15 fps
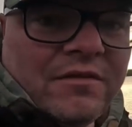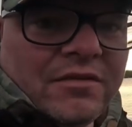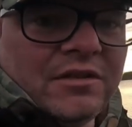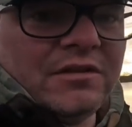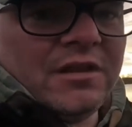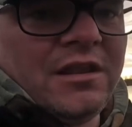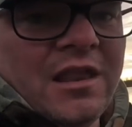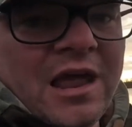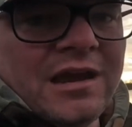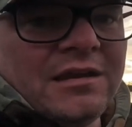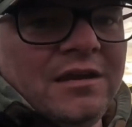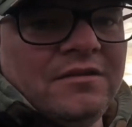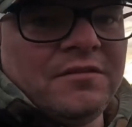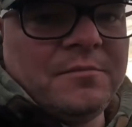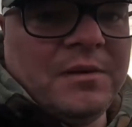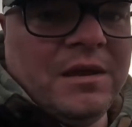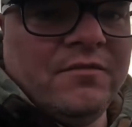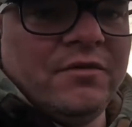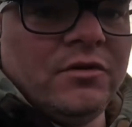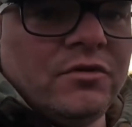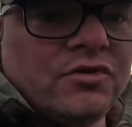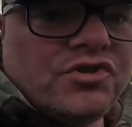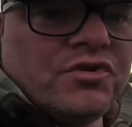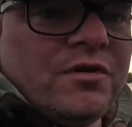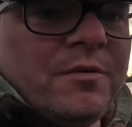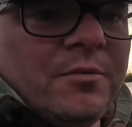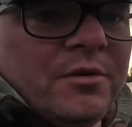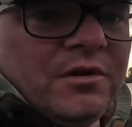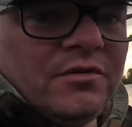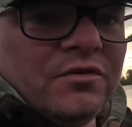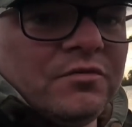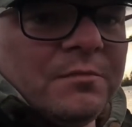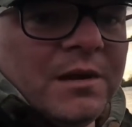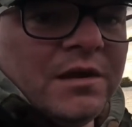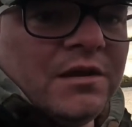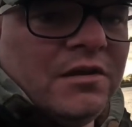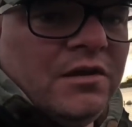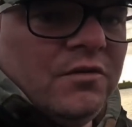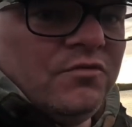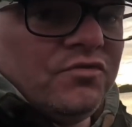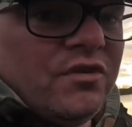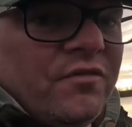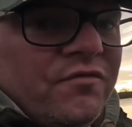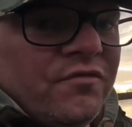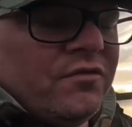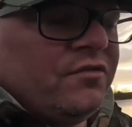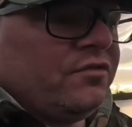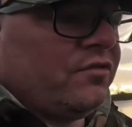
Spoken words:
I think the light is a bit of a luxury, but it does make a huge difference.